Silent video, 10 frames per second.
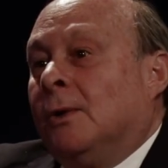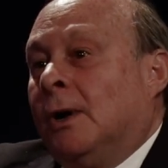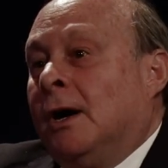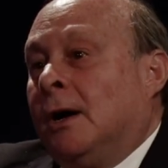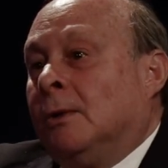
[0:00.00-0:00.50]

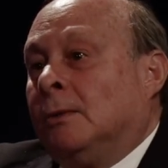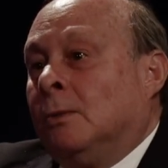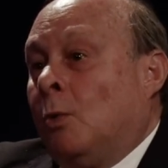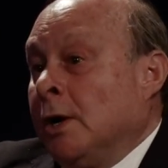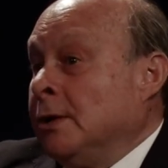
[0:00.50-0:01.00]
uh,
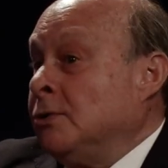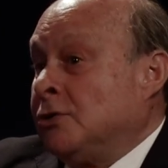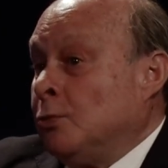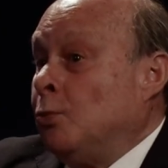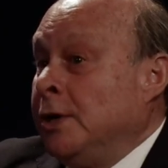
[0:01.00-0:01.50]
what is
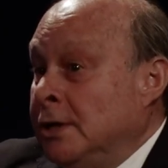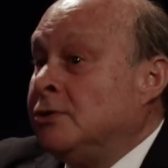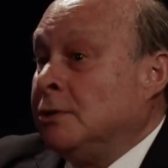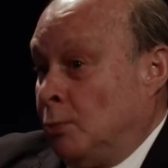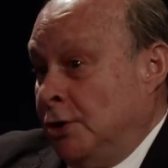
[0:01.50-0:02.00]
the
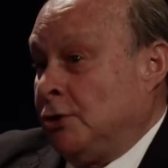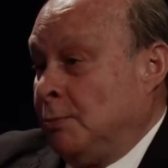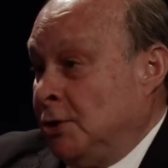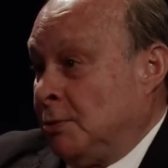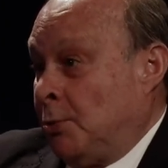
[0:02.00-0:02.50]
reason we should
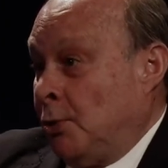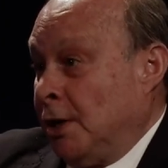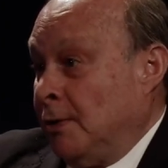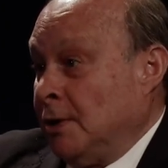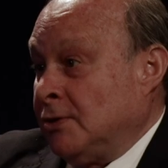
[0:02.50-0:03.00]
be
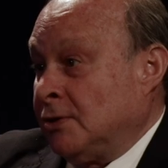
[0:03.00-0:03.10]
supporting okay. this.